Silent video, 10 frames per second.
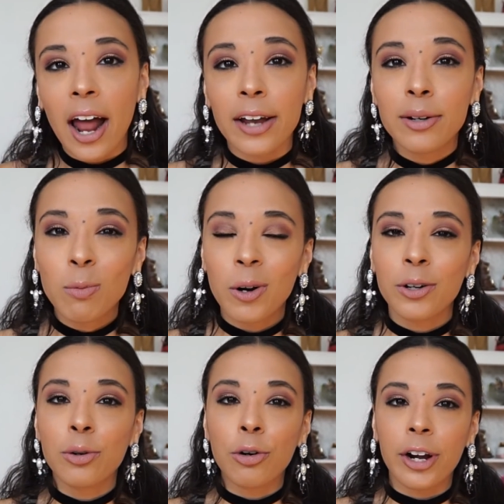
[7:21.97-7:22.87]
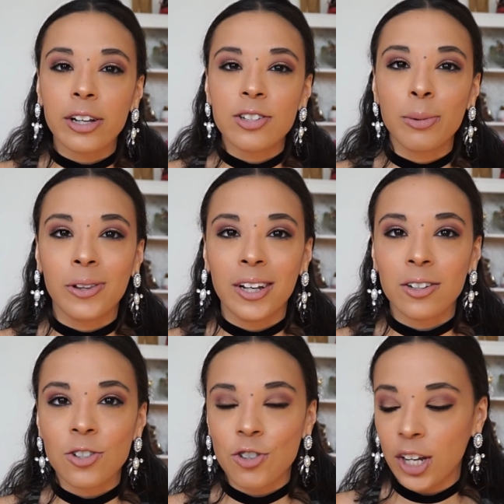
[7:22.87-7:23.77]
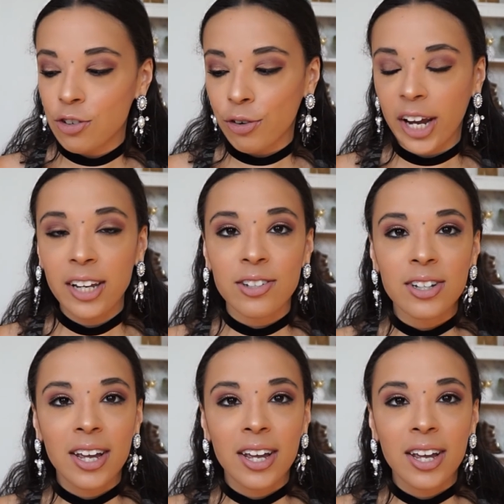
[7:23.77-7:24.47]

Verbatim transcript: I didn't want to go crazy with the exchange rate,